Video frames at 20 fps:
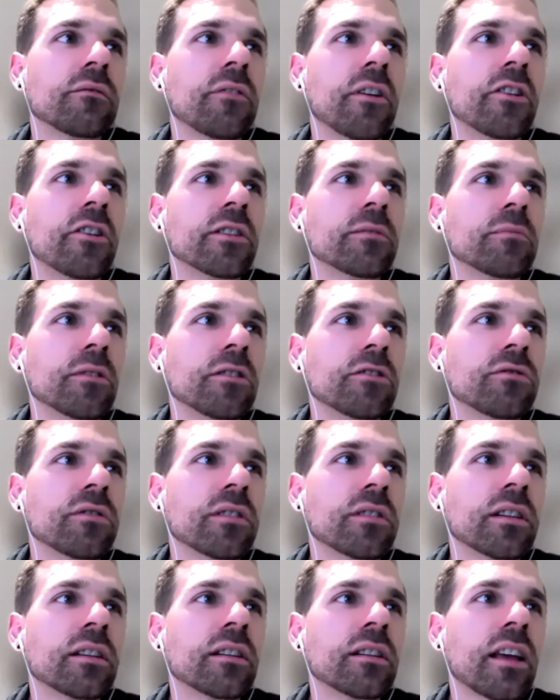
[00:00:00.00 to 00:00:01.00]
Various
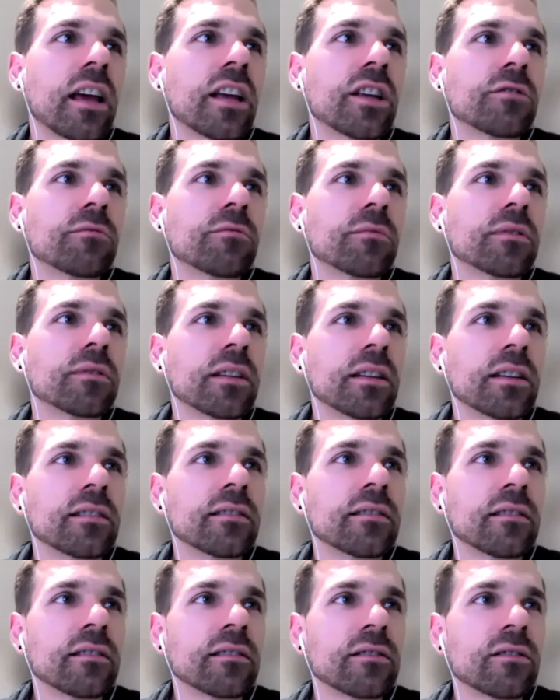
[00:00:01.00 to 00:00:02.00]
military engagements and
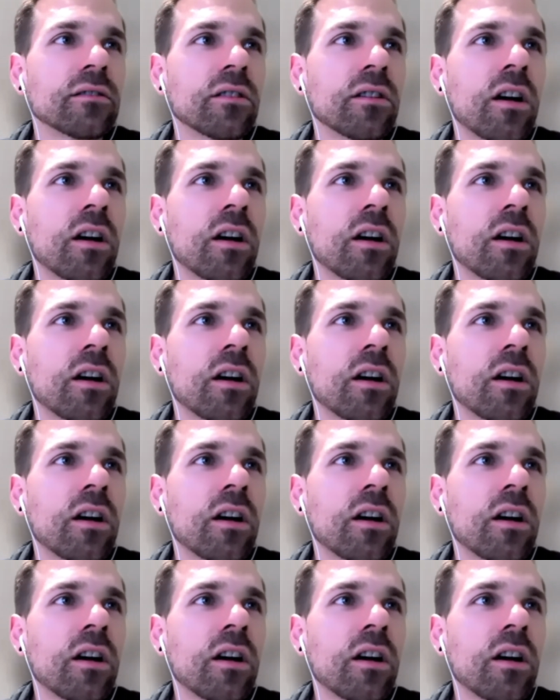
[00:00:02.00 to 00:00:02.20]
incidents